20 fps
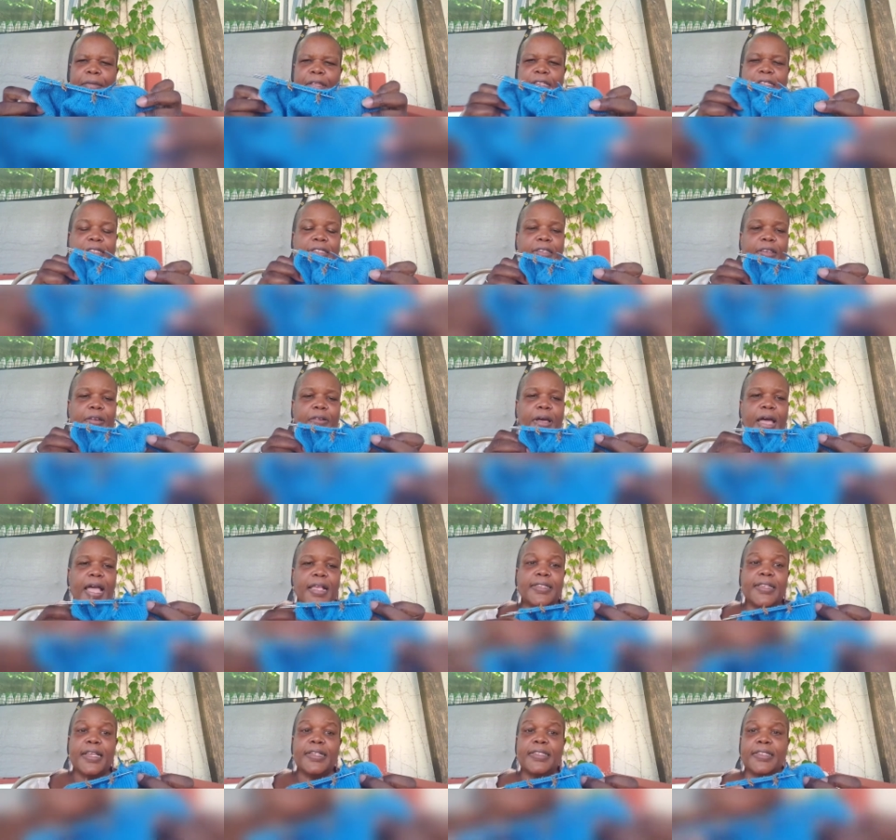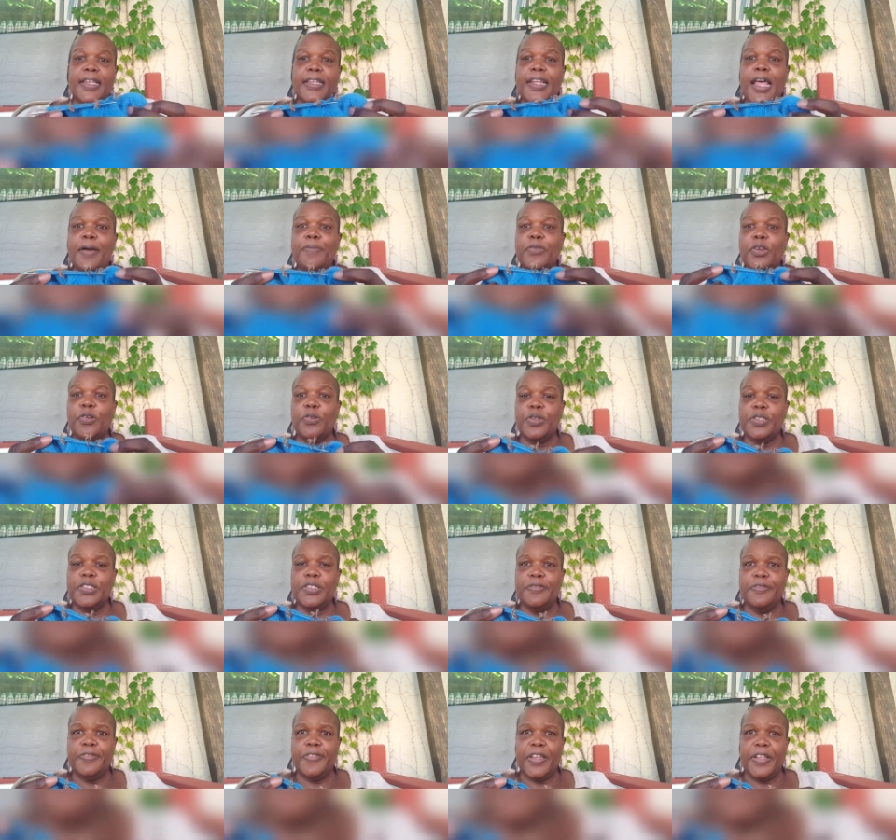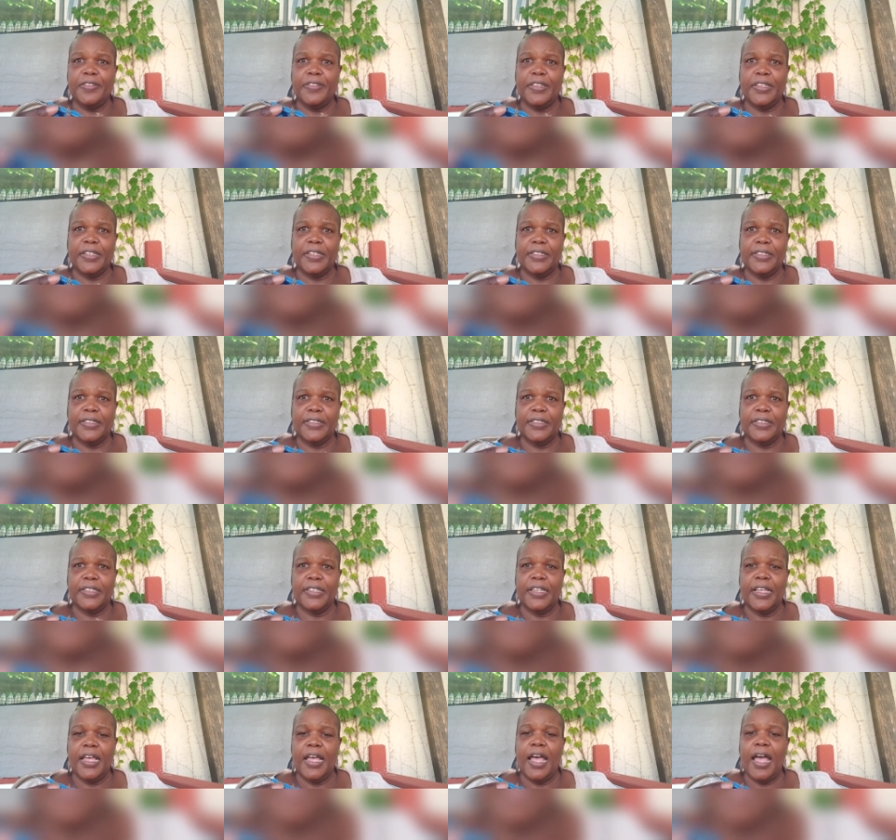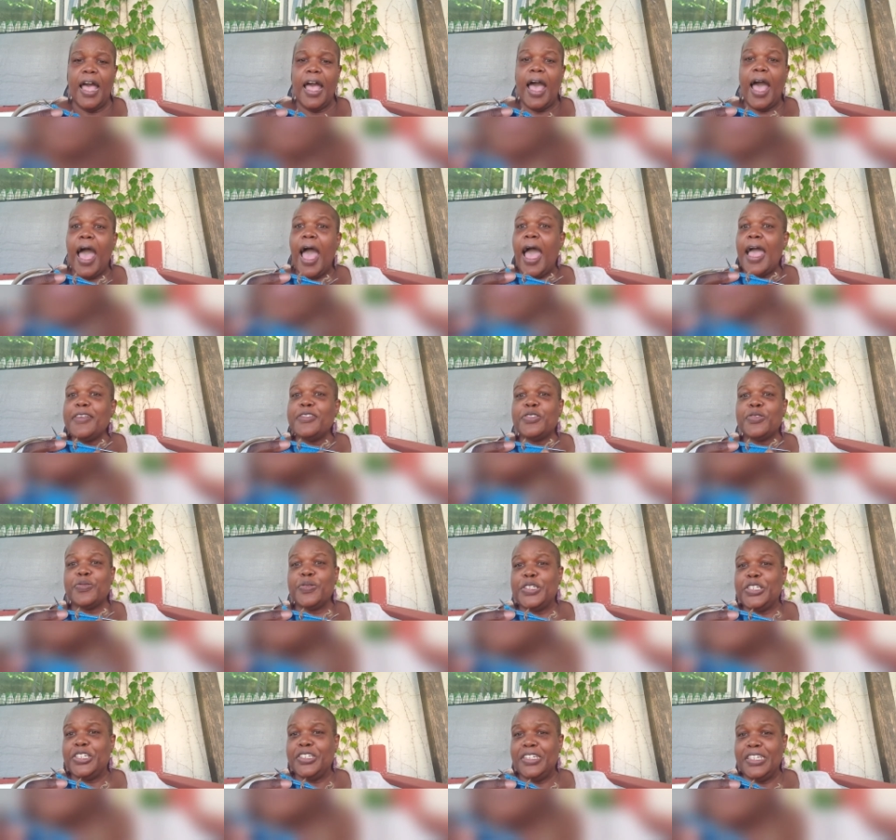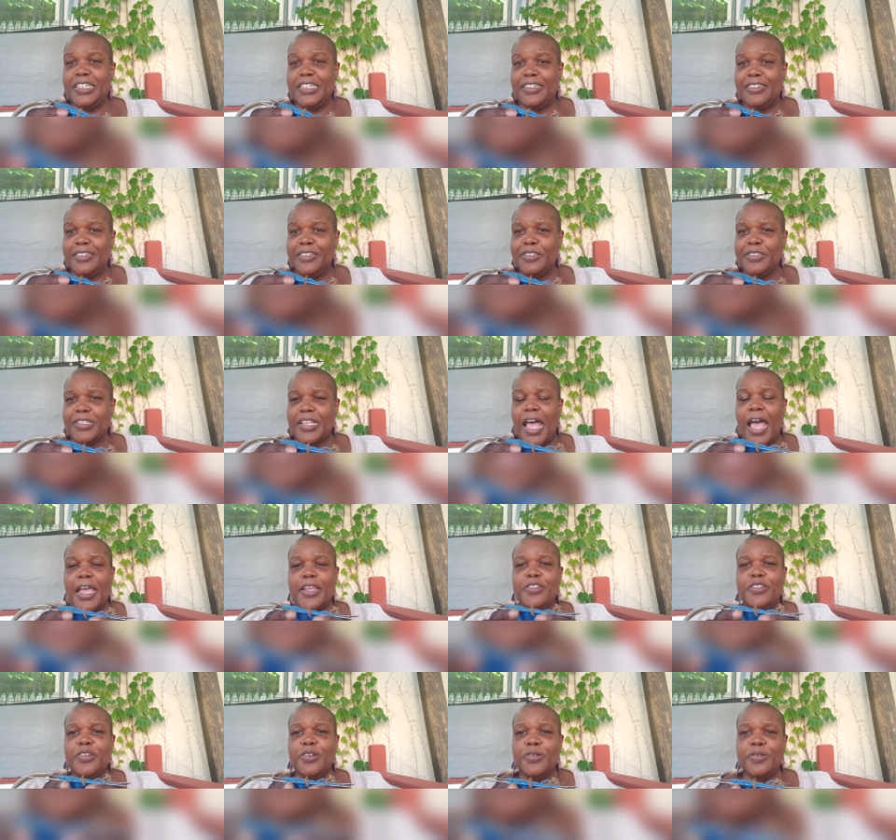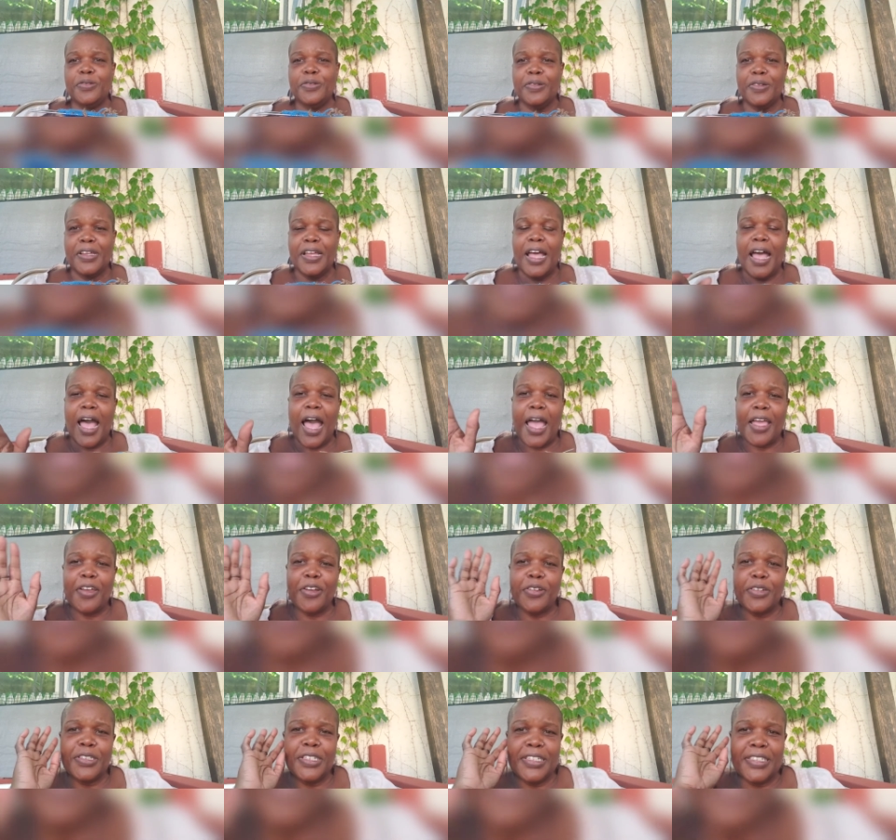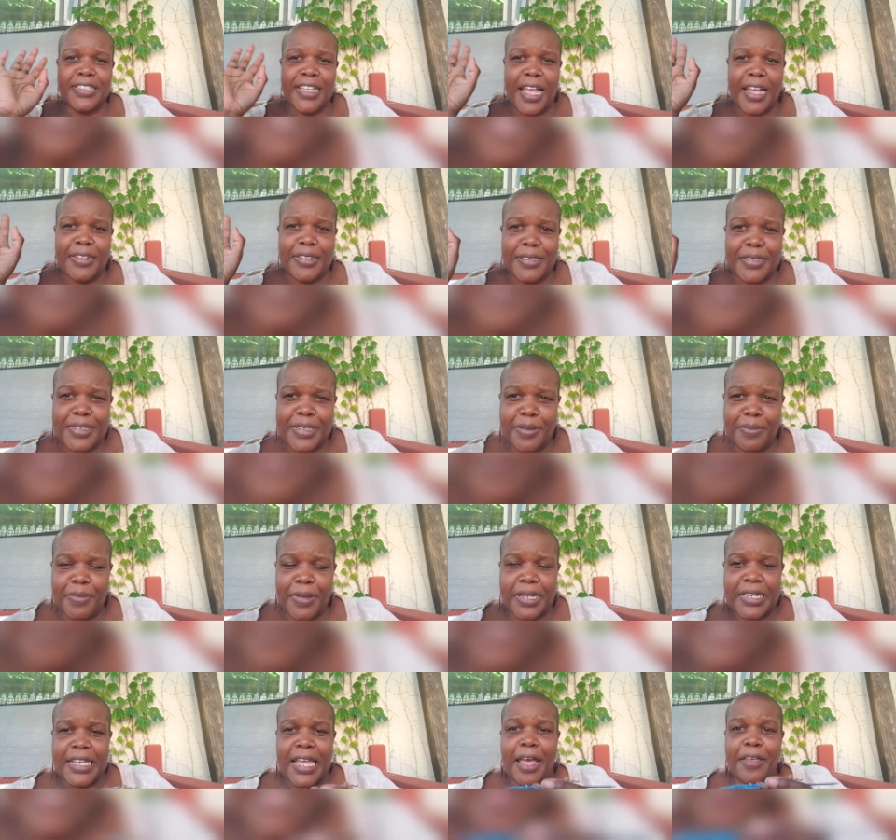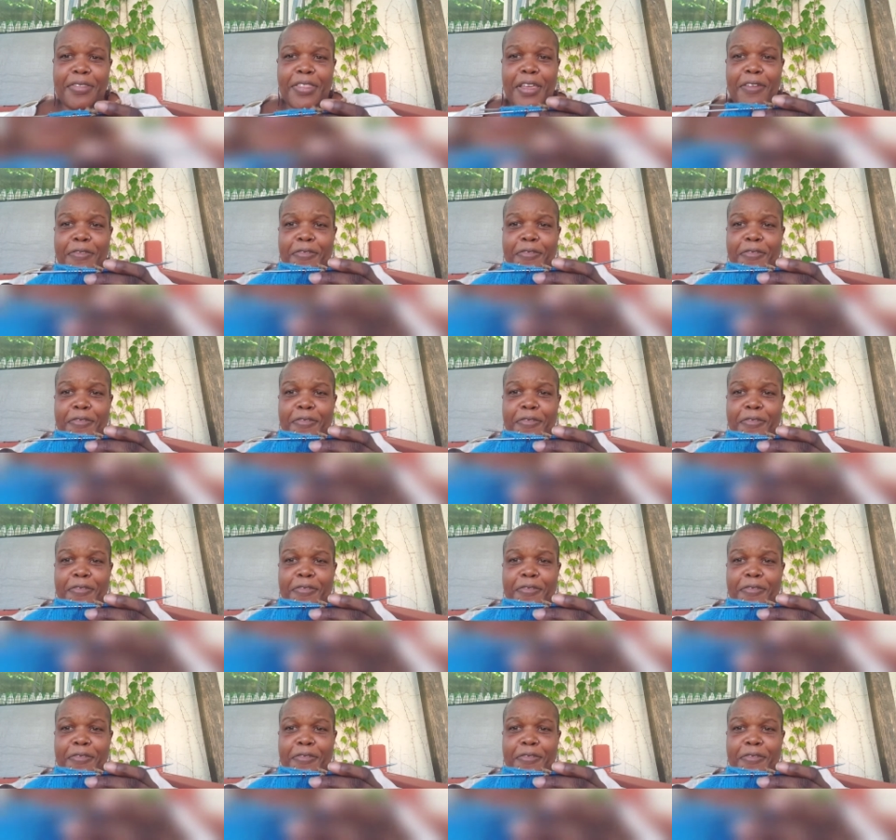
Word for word: so as I said, I'm going to felt this. I switch needles. I know I heard the sound of somebody out there